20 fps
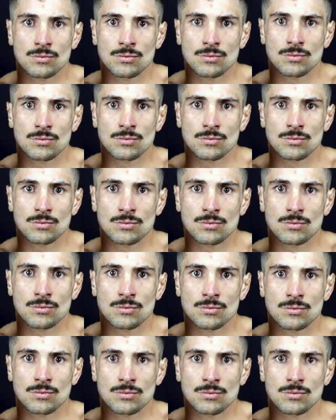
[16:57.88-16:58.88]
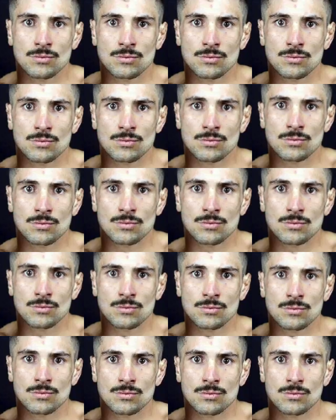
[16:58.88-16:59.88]

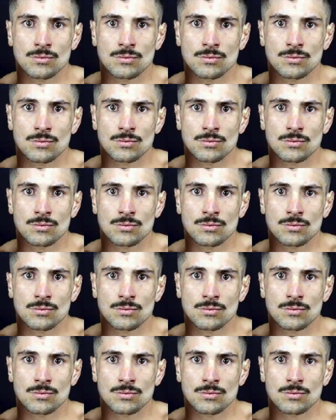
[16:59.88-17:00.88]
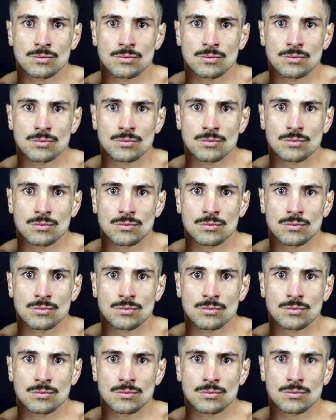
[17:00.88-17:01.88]

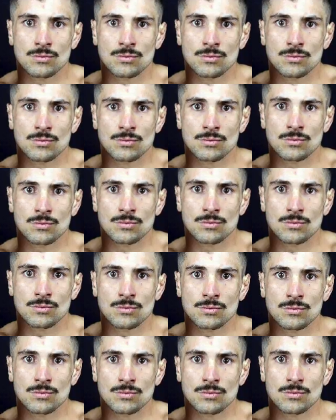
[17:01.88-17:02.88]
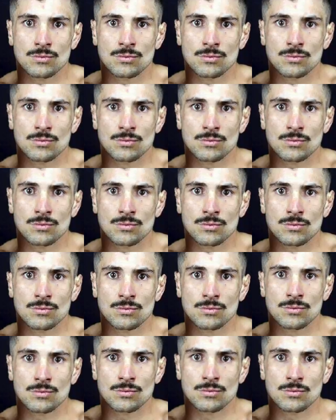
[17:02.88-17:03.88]

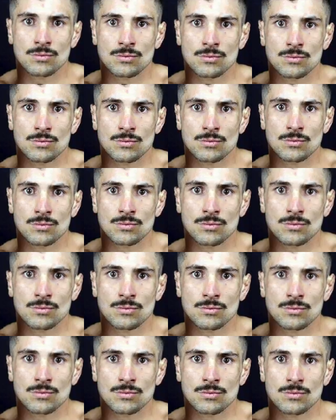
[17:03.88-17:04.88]
No words are spoken by the person on screen.